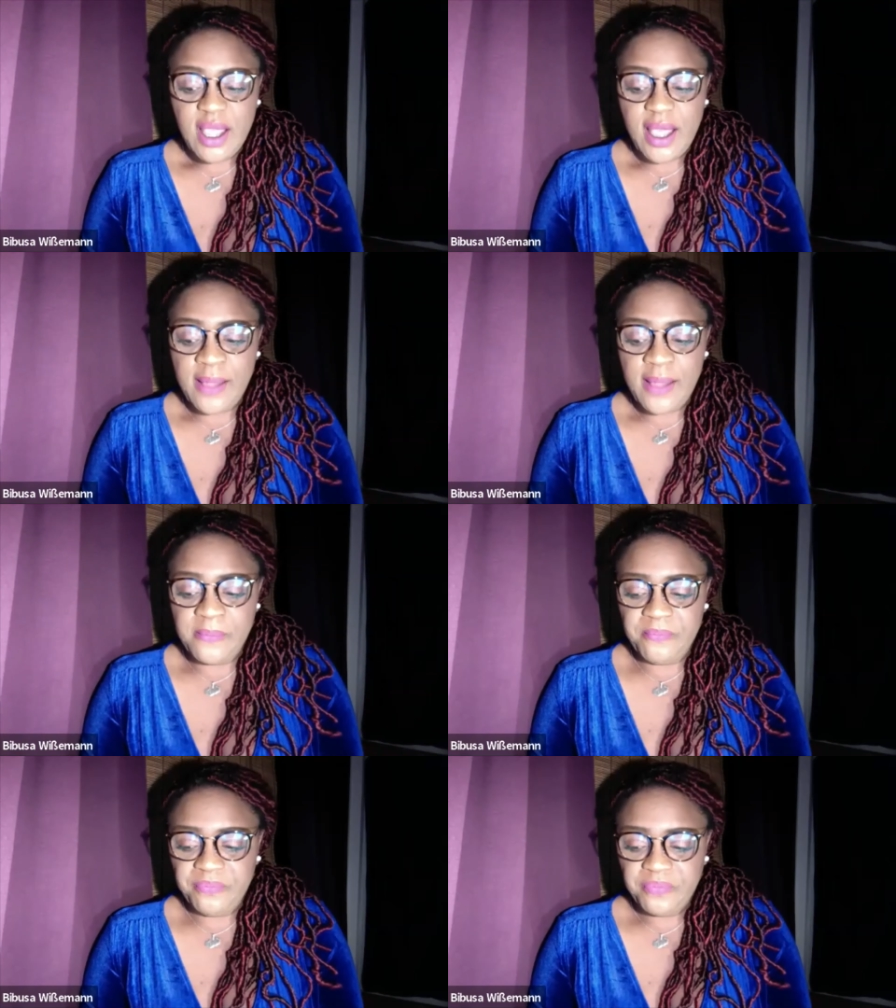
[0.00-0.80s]

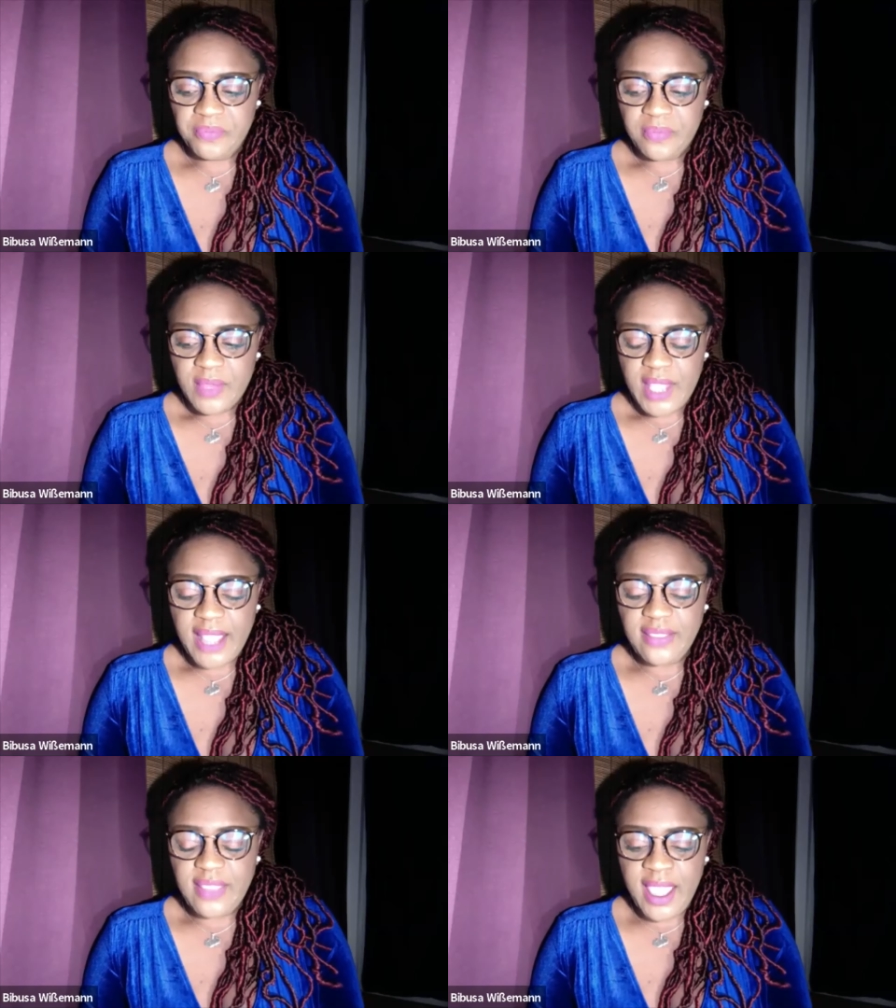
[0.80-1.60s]
Um,
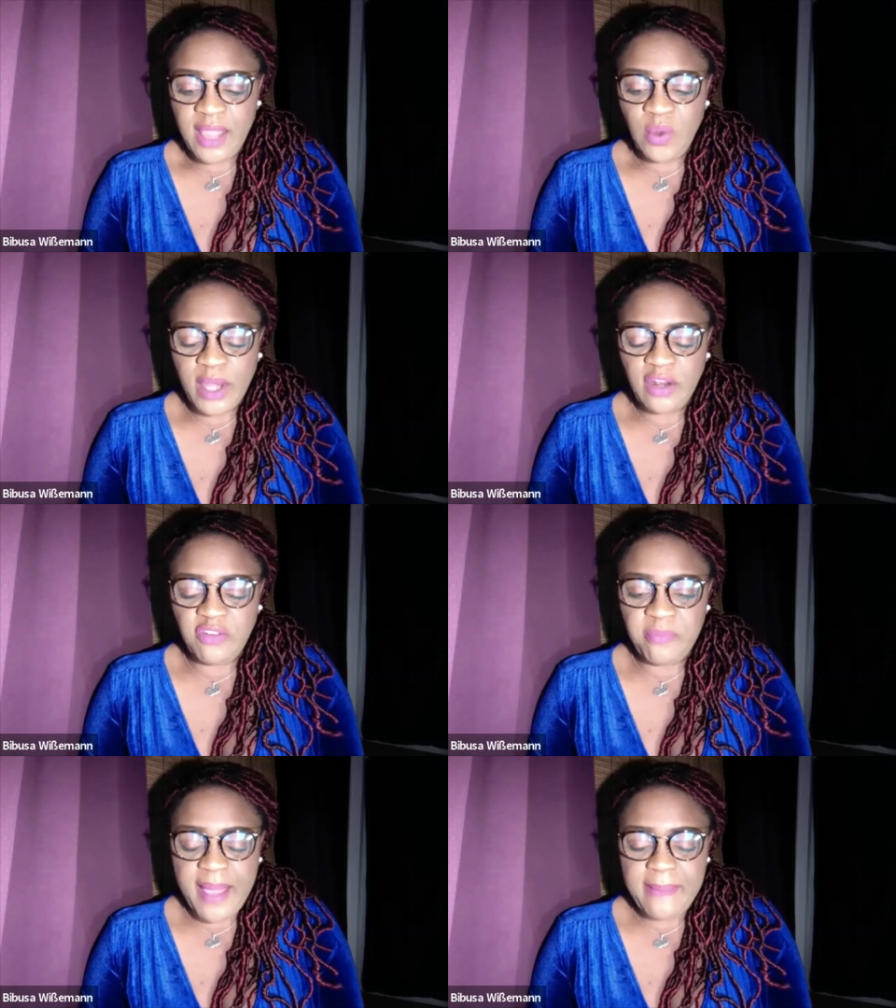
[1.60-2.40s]
and then one
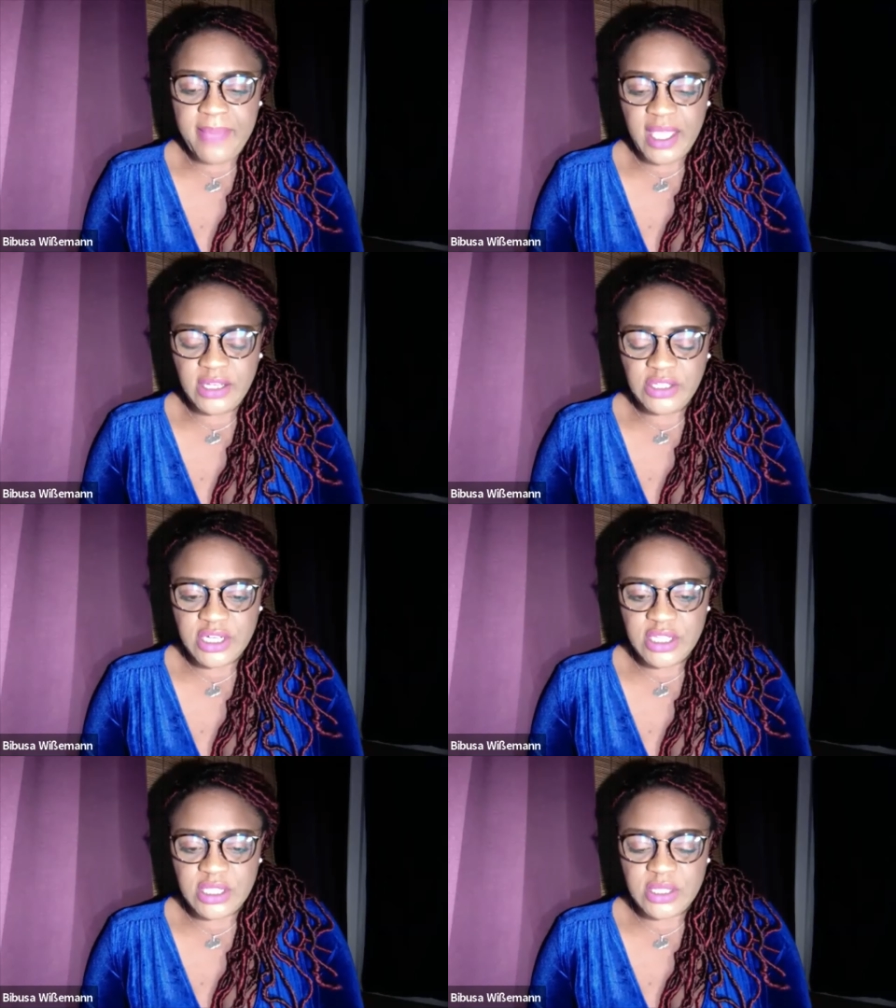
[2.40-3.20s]
of my
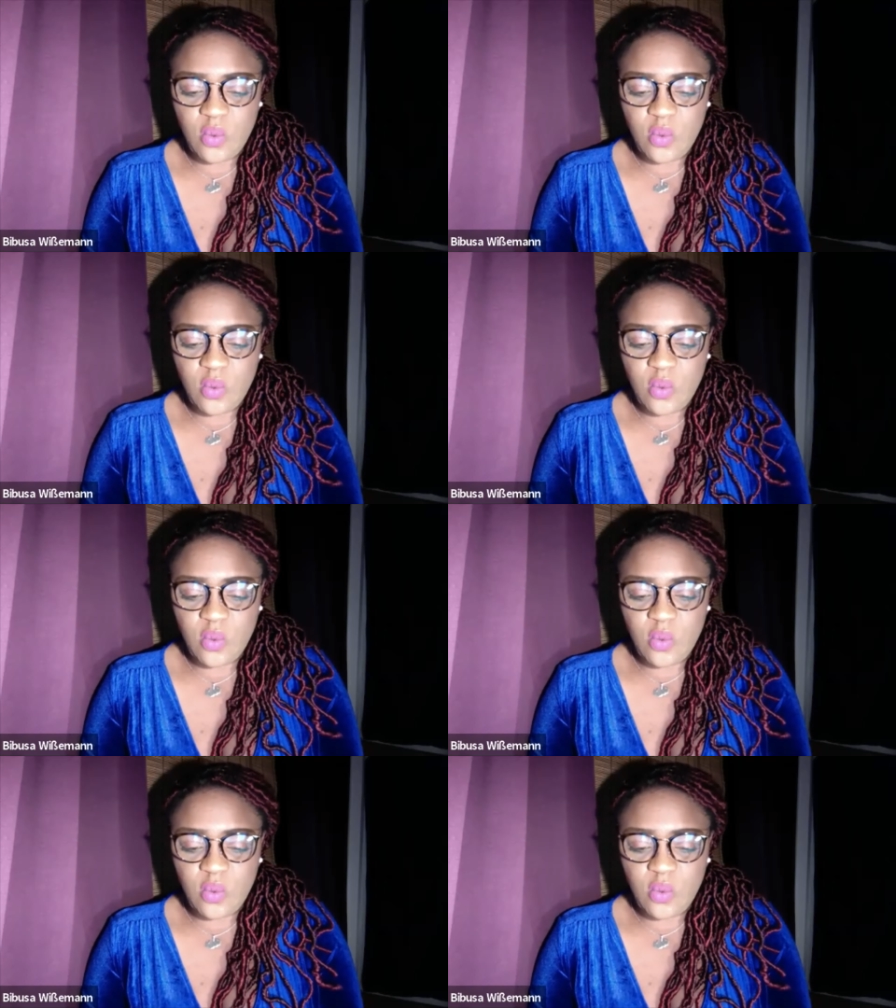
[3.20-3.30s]
mentors